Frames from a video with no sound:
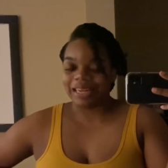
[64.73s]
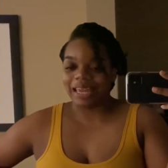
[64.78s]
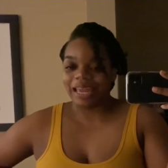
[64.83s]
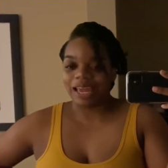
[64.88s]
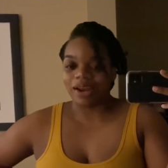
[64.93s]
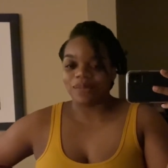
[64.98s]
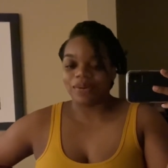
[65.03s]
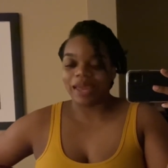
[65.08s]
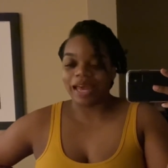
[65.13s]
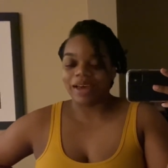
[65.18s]

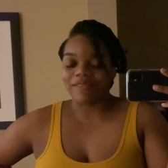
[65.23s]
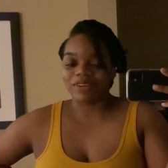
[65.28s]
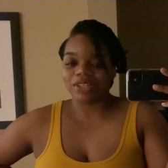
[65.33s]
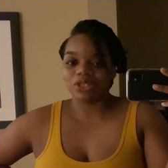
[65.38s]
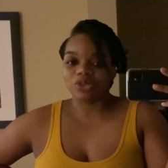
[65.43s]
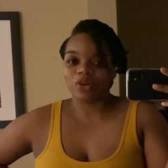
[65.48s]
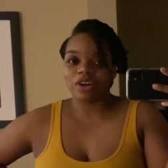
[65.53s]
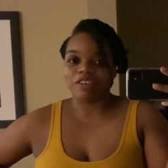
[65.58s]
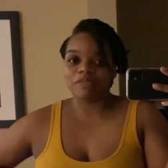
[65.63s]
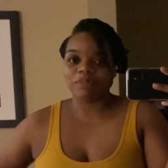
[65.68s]
and we have a
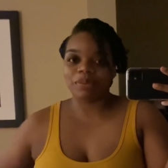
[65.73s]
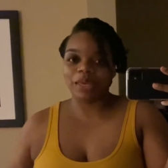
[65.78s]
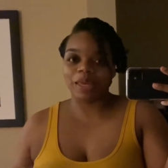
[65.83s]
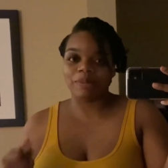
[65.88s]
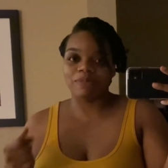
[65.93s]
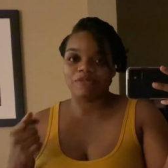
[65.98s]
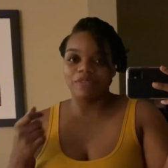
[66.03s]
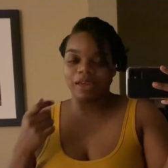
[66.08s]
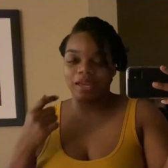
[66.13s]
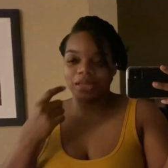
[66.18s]
12
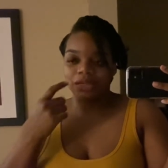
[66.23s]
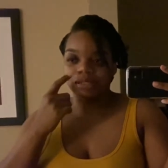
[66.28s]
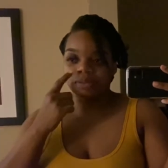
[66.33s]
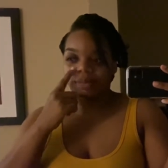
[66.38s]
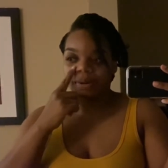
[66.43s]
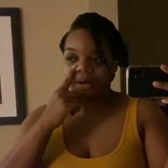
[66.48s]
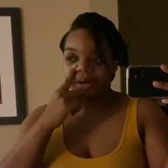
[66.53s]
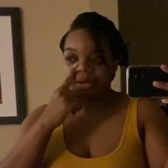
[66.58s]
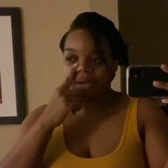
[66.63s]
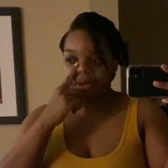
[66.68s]
p.m. van
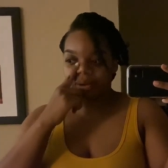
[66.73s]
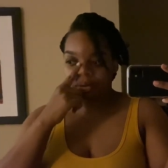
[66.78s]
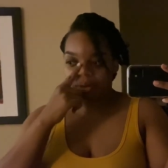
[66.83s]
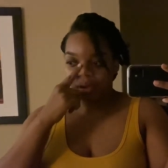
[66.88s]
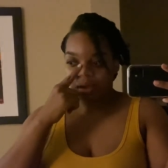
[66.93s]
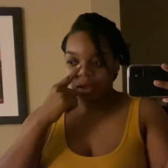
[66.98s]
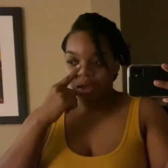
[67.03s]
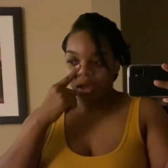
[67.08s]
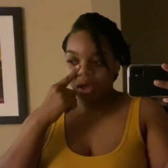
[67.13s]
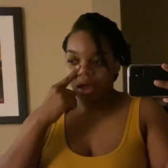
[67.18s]
tomorrow.
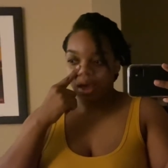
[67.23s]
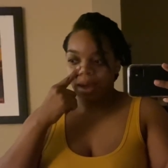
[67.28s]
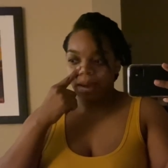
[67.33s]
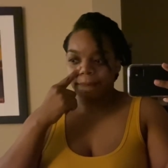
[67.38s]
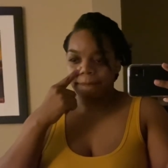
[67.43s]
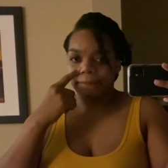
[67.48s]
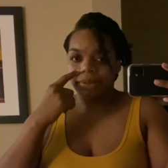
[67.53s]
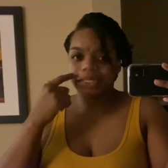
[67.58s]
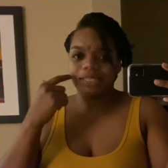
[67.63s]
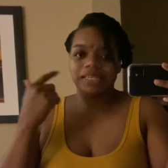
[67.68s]

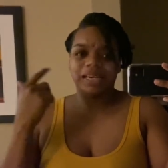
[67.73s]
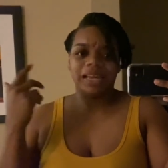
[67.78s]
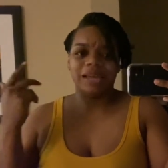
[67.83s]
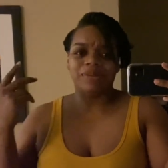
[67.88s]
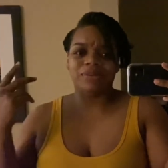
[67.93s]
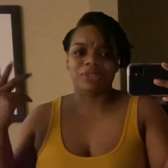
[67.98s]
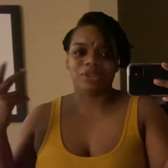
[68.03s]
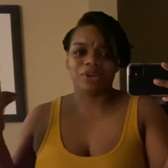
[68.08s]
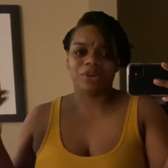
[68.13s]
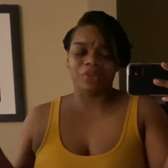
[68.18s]
Um, but today
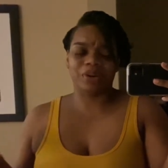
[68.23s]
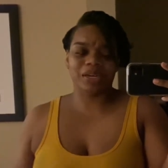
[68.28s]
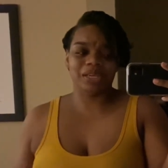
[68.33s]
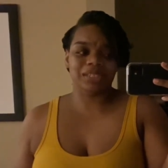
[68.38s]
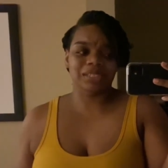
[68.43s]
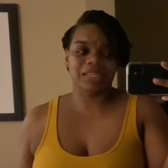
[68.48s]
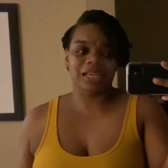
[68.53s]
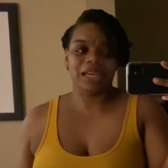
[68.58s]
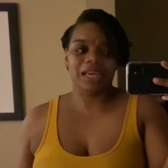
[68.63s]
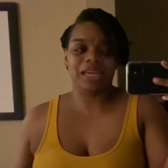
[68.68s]
was a
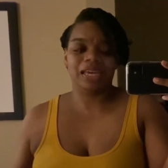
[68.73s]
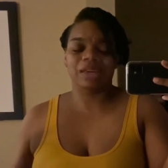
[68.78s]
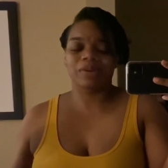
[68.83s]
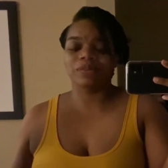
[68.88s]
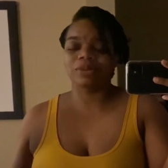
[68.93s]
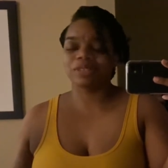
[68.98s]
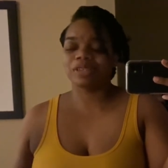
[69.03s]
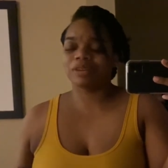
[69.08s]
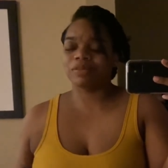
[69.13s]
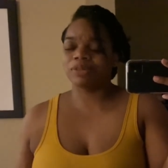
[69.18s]
great day. It
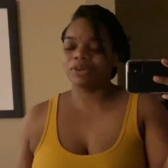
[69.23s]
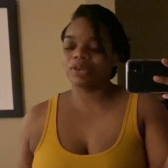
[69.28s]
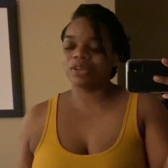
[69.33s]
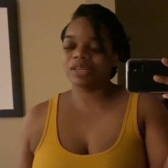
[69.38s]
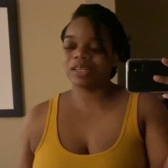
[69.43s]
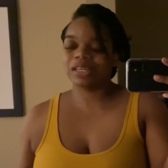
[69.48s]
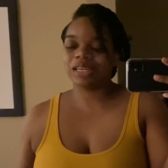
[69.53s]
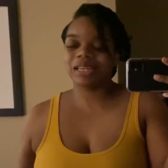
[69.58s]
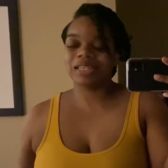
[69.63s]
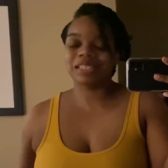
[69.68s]
was
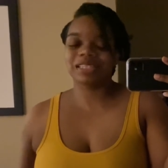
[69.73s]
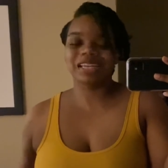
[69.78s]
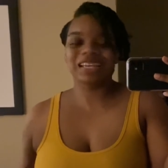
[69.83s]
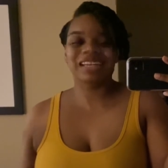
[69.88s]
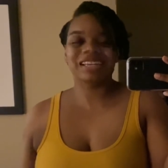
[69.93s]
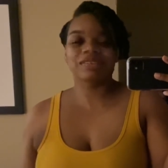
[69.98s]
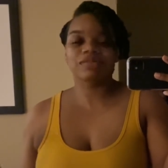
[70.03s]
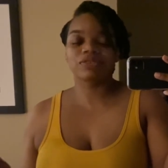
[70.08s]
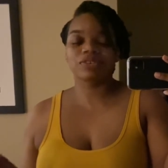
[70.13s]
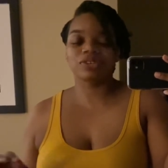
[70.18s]
commuting day. Today
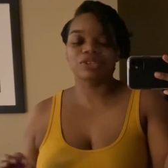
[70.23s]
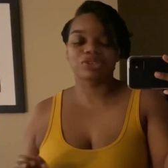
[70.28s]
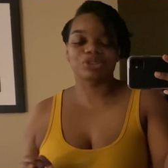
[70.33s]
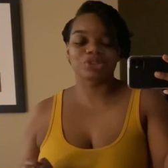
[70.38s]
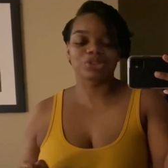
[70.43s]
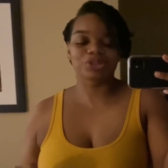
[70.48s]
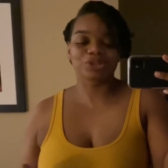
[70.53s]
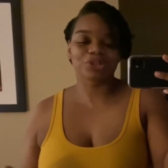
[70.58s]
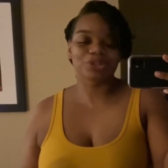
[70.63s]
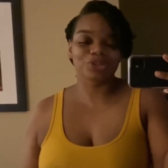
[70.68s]
didn't feel
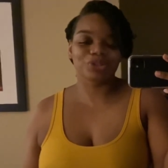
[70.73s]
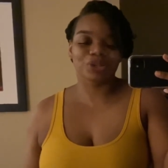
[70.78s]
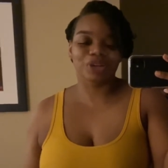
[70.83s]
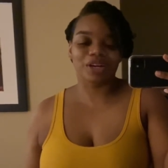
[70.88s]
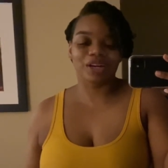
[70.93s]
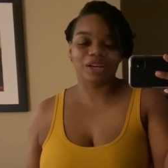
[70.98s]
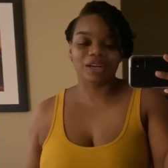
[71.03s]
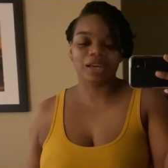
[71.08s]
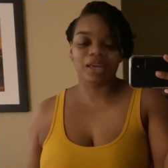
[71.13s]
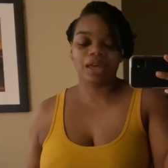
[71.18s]
too, too
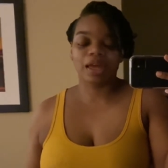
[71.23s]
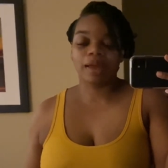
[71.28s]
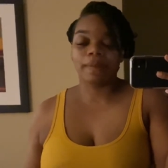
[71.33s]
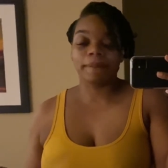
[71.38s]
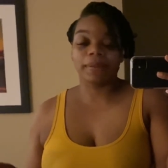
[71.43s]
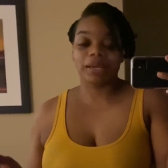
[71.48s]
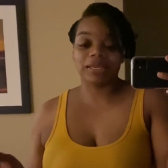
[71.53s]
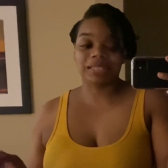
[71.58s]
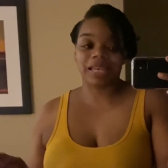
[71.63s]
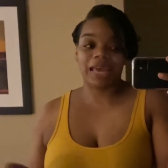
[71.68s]
long
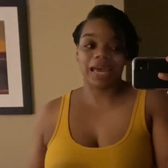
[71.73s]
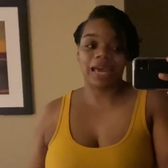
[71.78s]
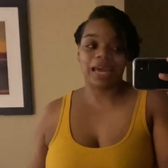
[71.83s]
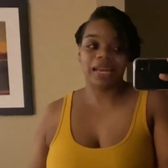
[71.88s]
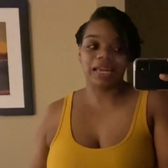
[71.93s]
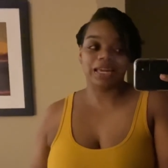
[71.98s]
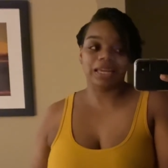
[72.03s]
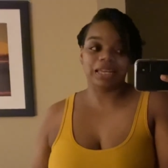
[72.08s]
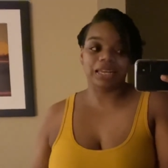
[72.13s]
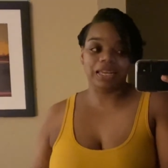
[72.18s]
because I
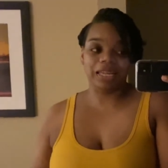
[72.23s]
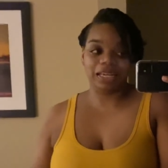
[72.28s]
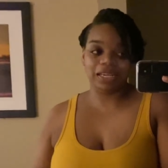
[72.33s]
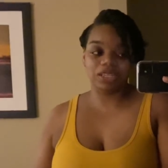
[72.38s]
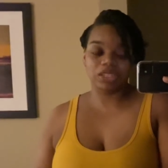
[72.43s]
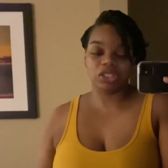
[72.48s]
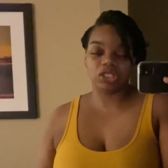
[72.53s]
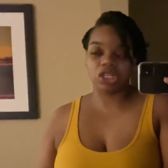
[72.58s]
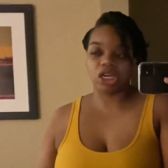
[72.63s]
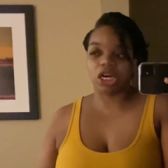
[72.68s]
had a
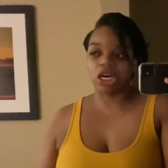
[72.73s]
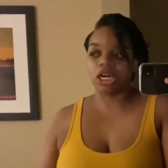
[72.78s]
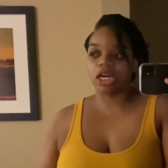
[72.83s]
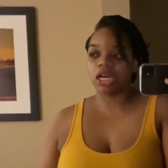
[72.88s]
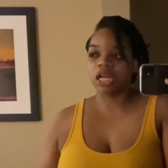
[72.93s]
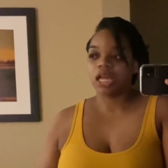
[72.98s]
late start